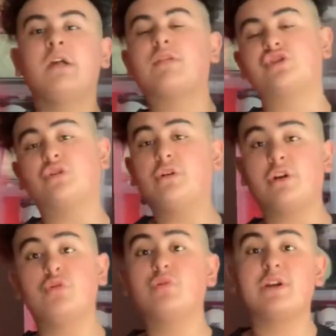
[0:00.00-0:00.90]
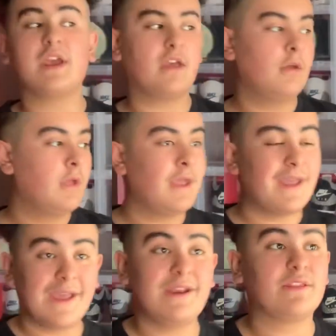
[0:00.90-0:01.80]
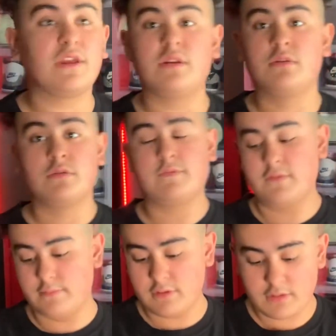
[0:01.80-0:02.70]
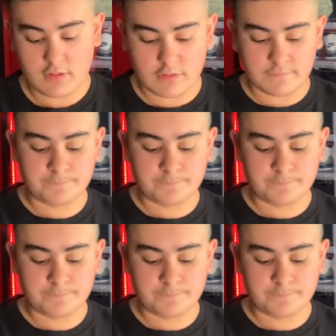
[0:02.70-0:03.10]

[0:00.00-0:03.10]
to show you you could get anything. Feel me? So,